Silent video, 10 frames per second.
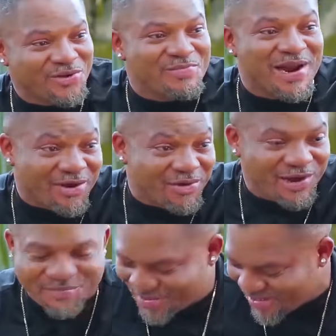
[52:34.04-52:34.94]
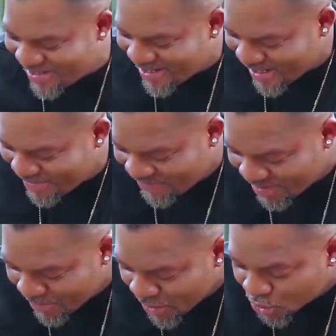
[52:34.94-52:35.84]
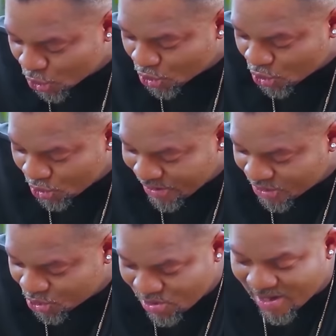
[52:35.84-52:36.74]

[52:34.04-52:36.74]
a good man. I will help you. You need to